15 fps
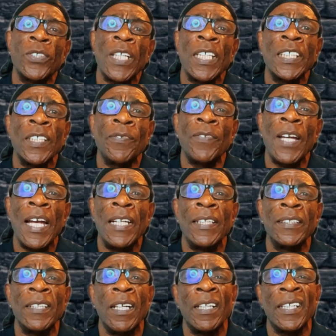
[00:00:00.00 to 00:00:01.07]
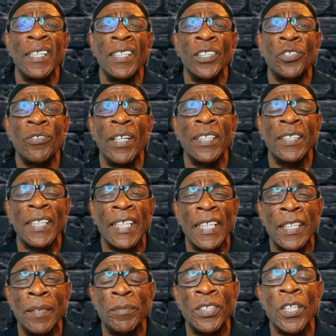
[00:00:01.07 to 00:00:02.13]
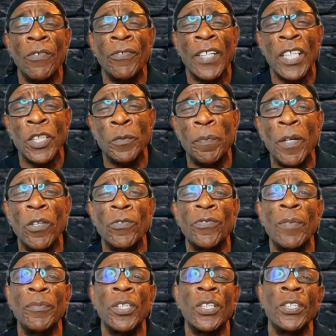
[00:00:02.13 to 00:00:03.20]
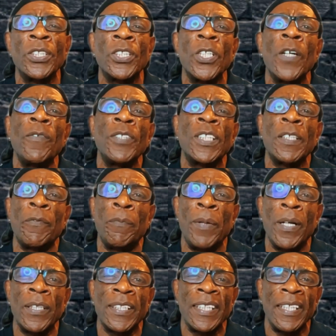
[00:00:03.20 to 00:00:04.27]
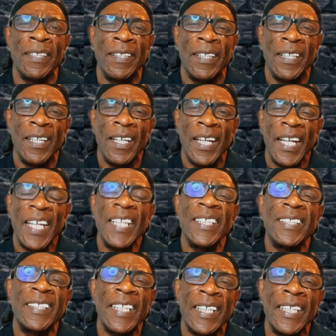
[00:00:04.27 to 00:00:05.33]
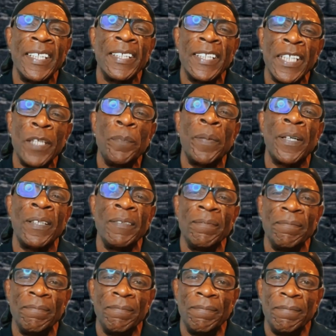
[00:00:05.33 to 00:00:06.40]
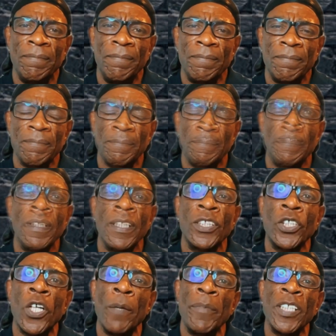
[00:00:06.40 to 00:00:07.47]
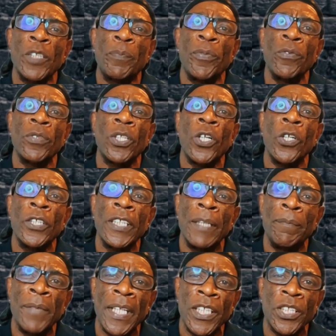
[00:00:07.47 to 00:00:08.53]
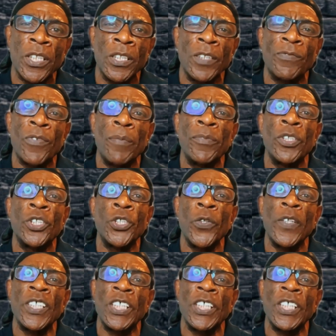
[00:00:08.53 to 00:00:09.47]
as if Allan Duncan is trying to get himself expelled from the Conservative Party. He's digging deeper. His comments brought condemnations from the Jewish